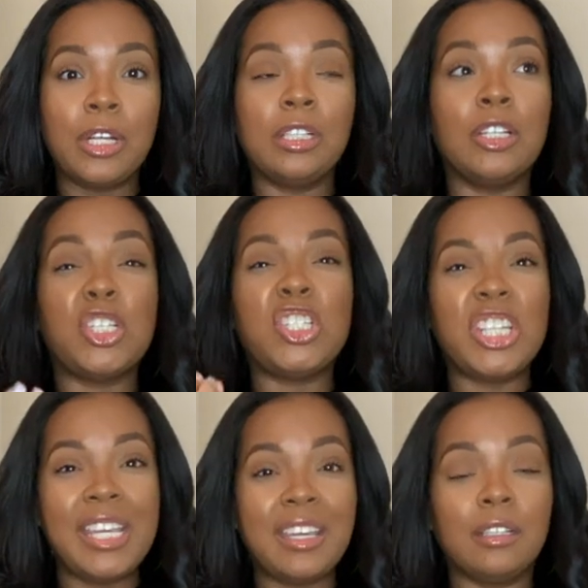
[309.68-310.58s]
it looks
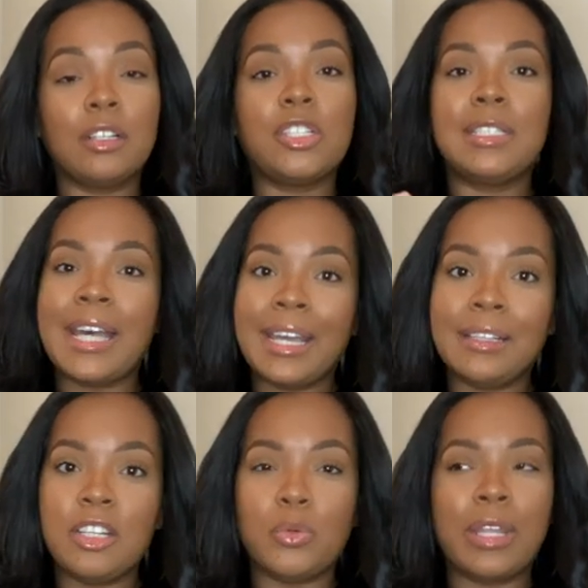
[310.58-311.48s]
chic, it looks
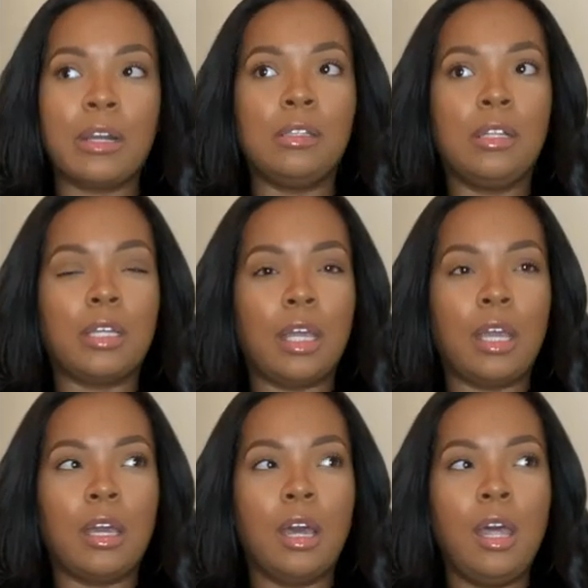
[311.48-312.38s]
stylish without it
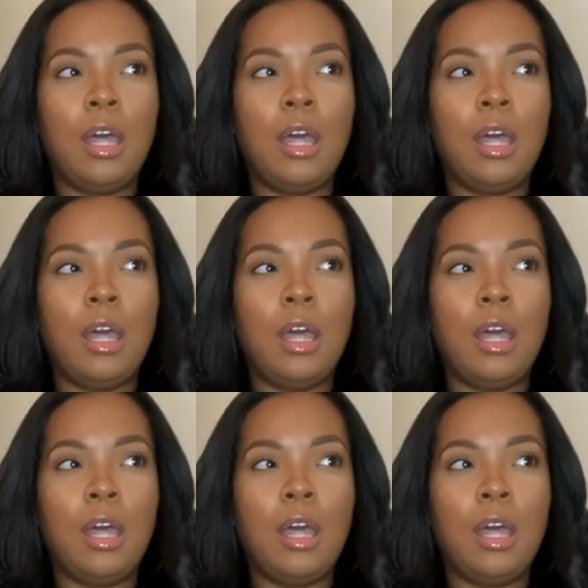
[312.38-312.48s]
looking